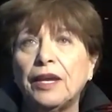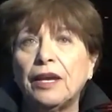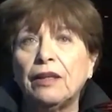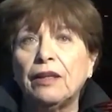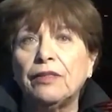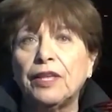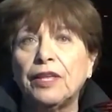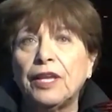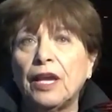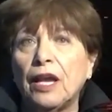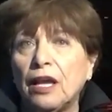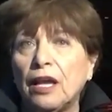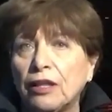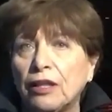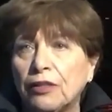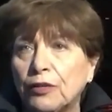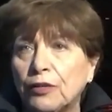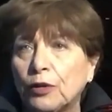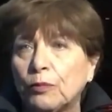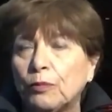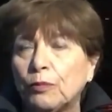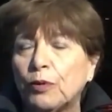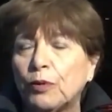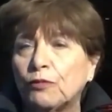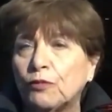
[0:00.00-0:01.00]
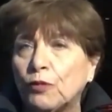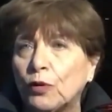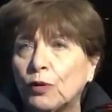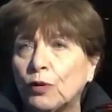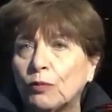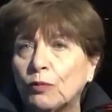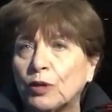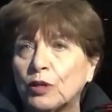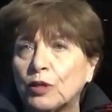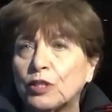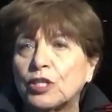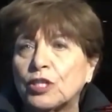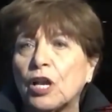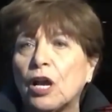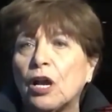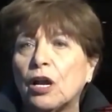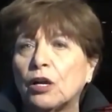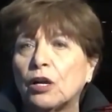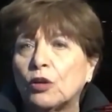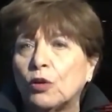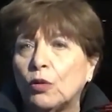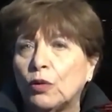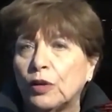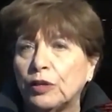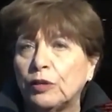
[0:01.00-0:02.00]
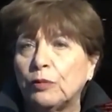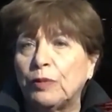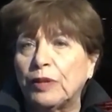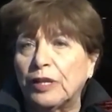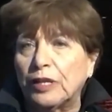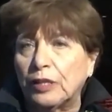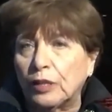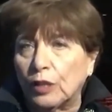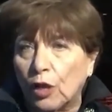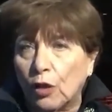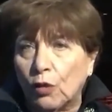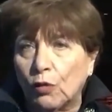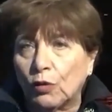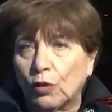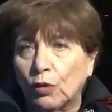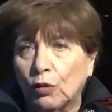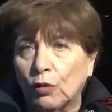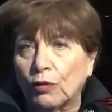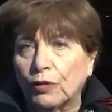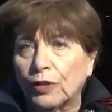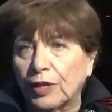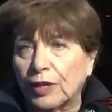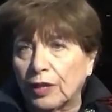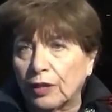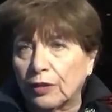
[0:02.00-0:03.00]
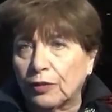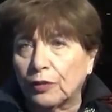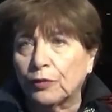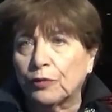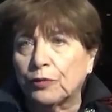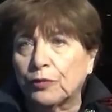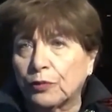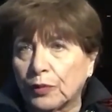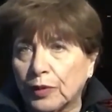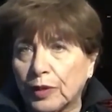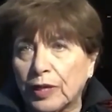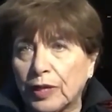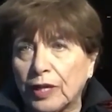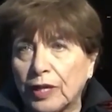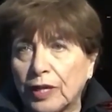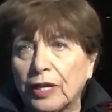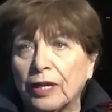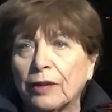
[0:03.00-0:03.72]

the other performers are going to be local, the other 3.